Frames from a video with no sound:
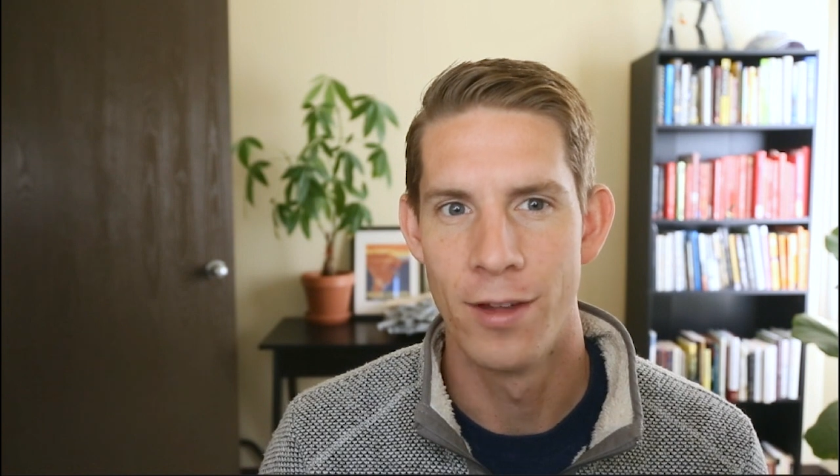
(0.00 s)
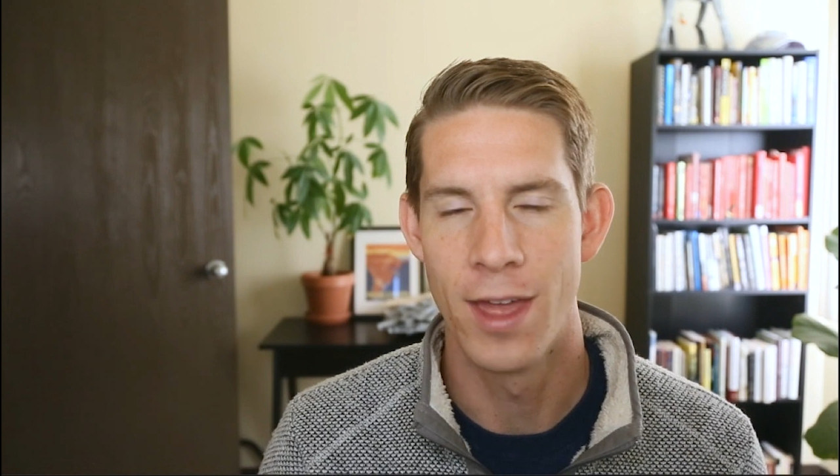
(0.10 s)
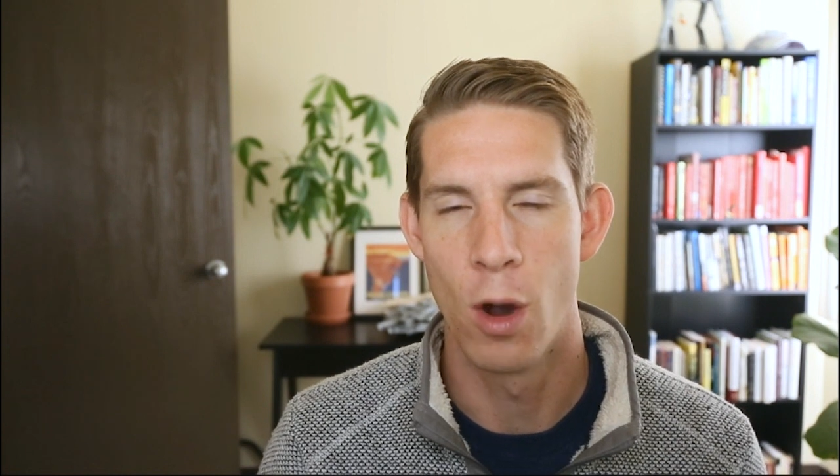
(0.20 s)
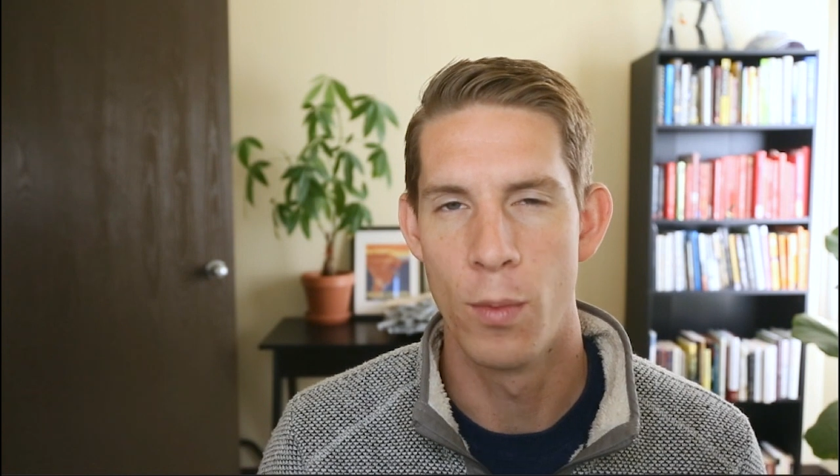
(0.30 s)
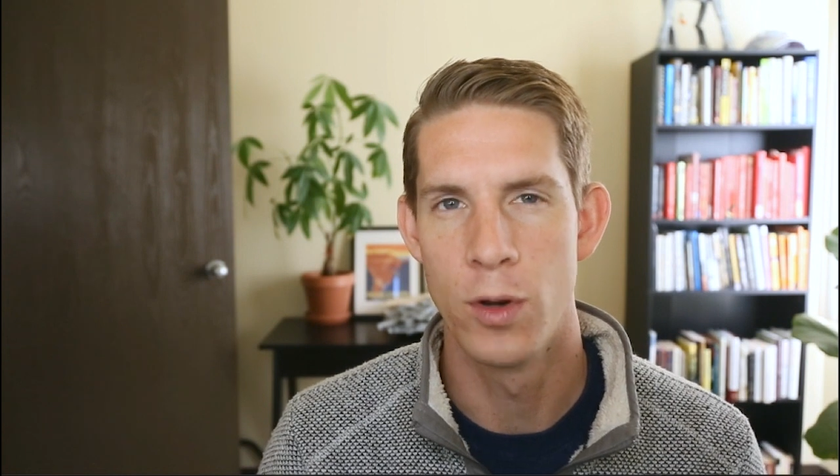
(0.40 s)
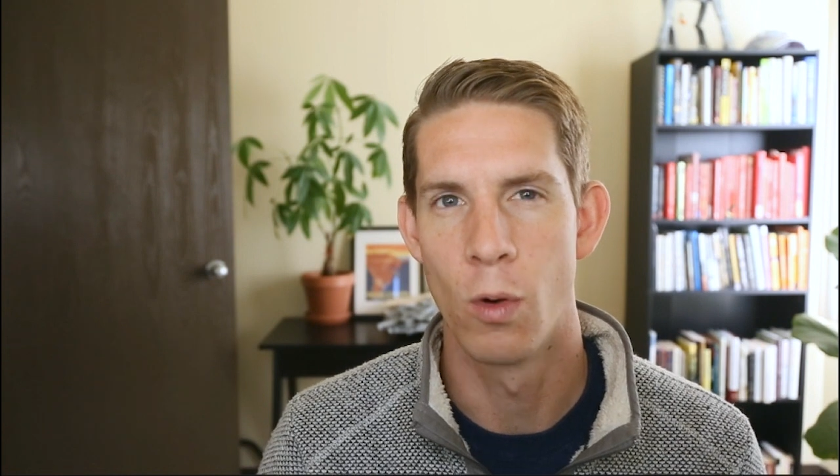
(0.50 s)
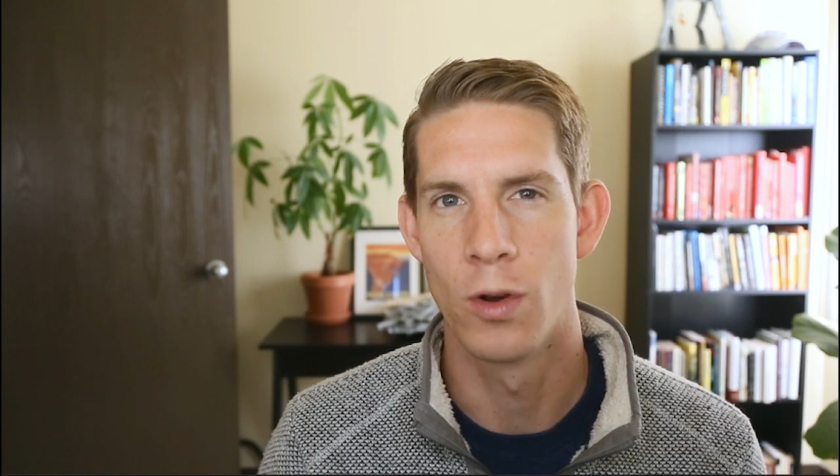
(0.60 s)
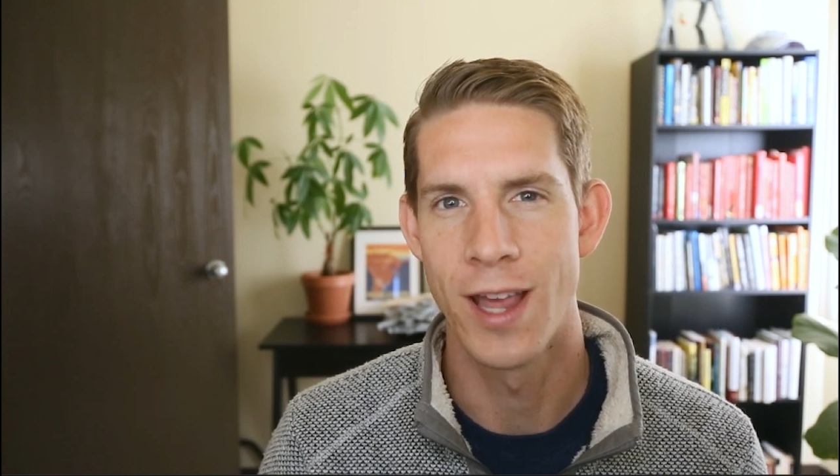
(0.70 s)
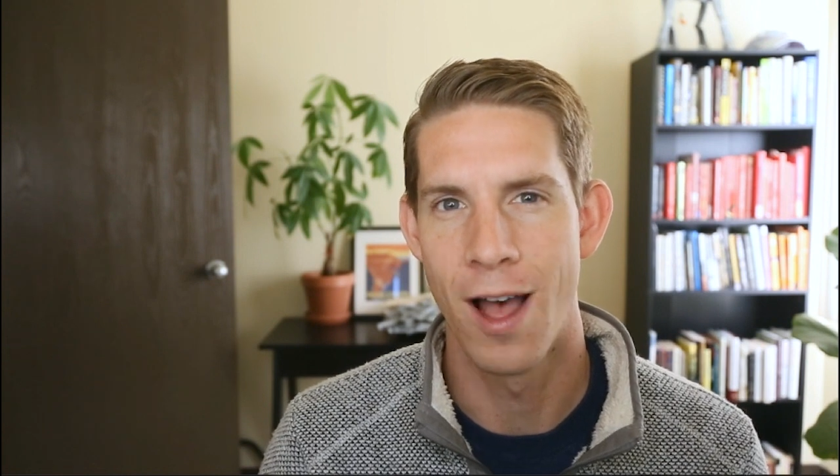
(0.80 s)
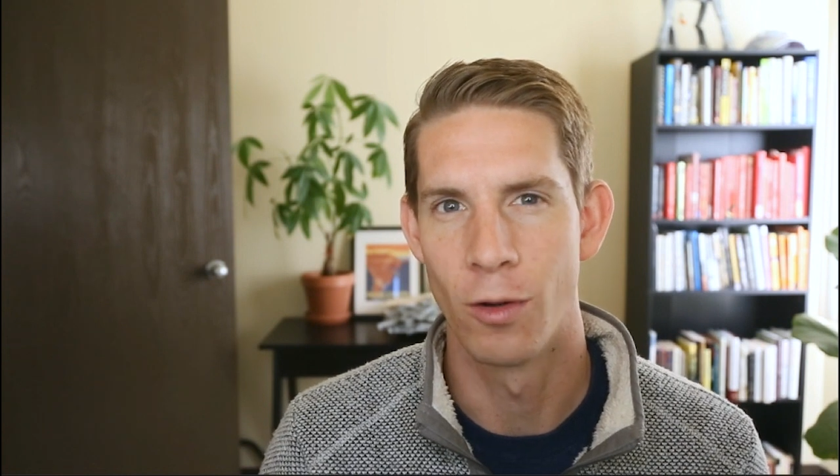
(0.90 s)
that
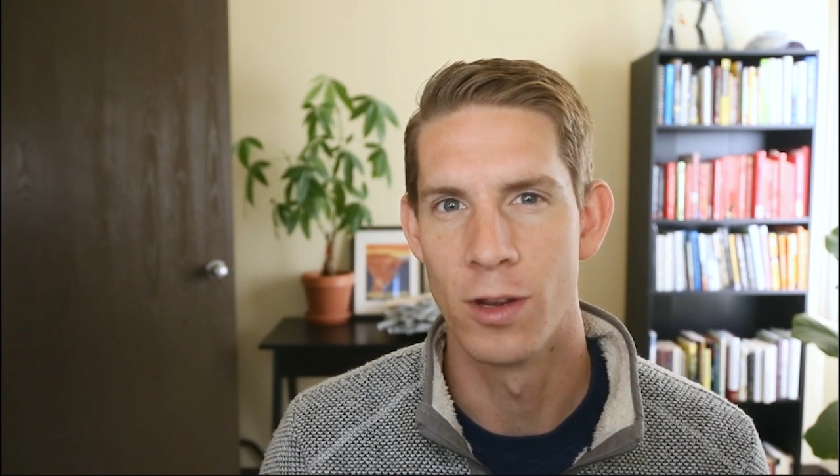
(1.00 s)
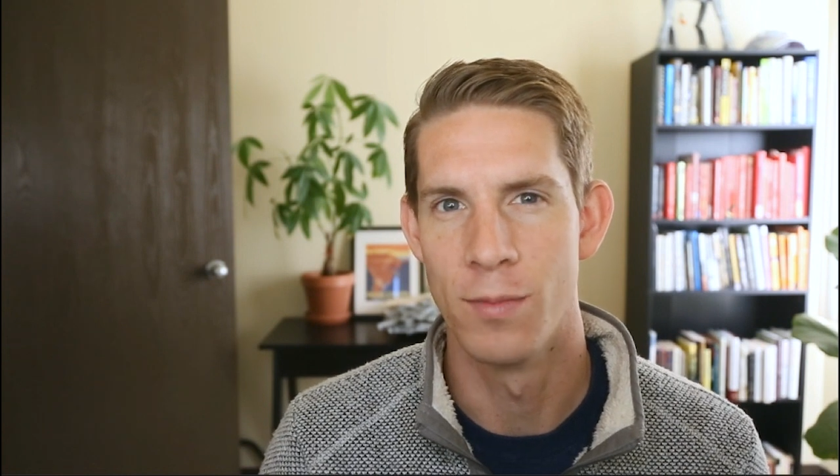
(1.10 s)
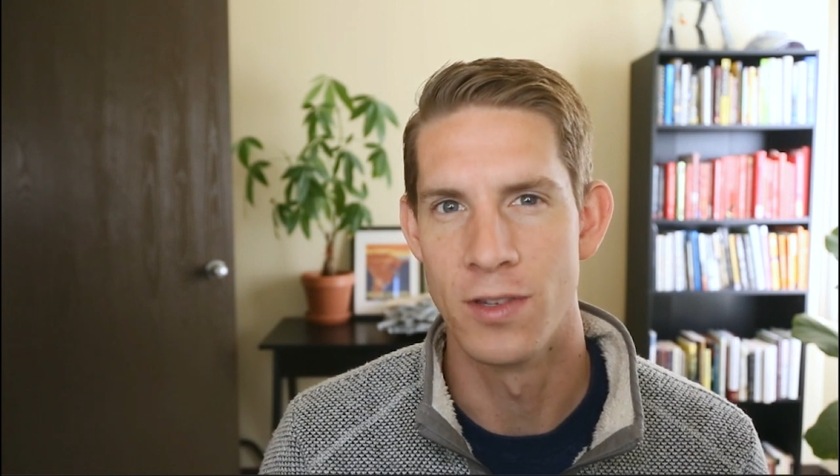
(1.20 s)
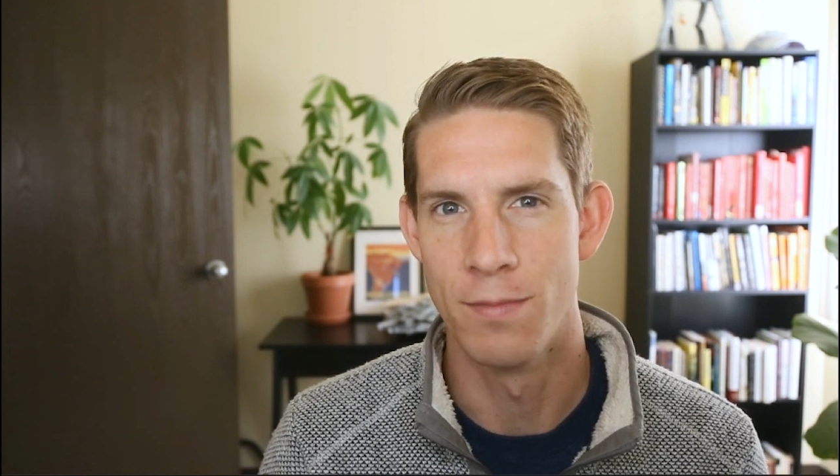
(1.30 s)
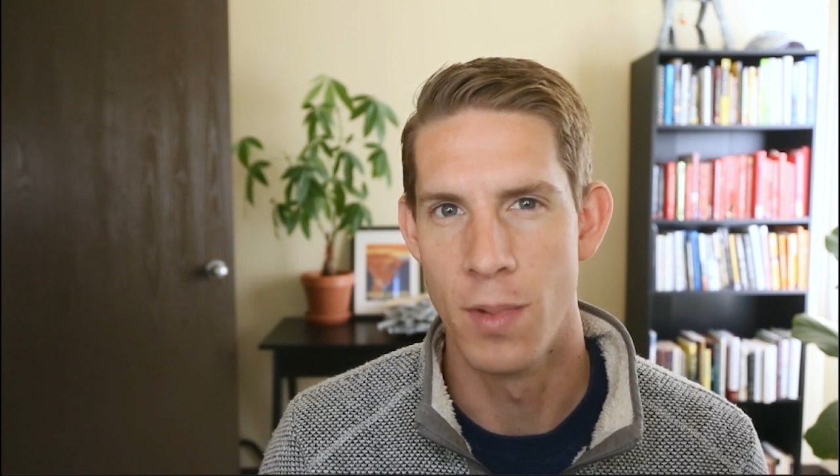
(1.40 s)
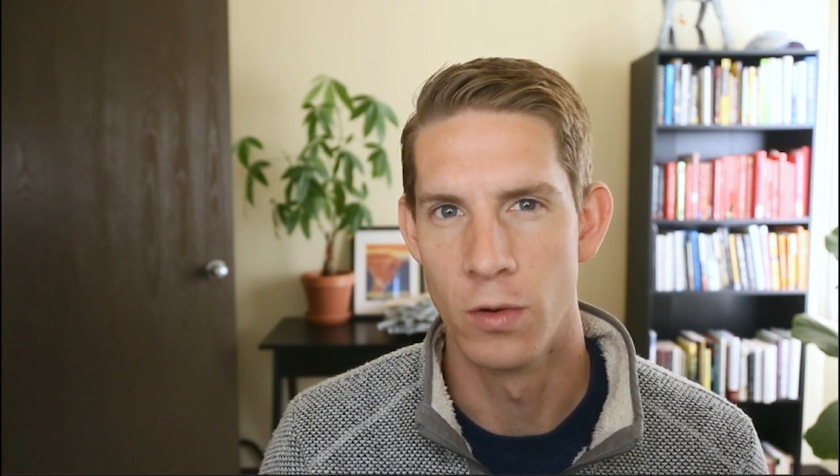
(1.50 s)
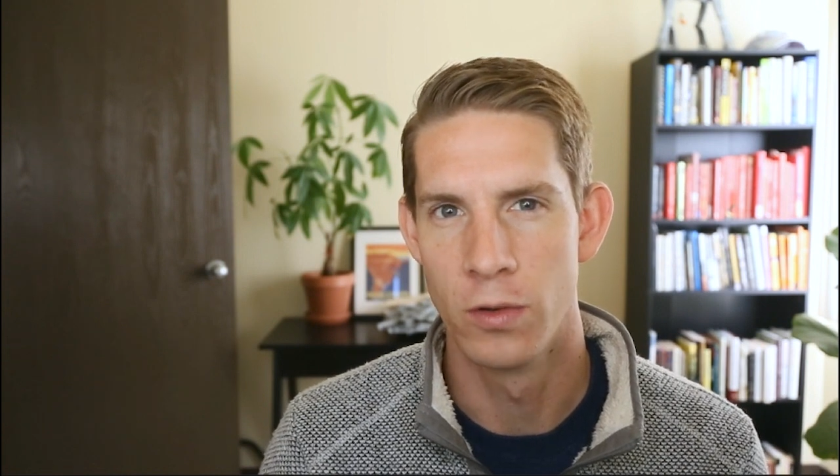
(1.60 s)
Opendoor's algorithm is a moat?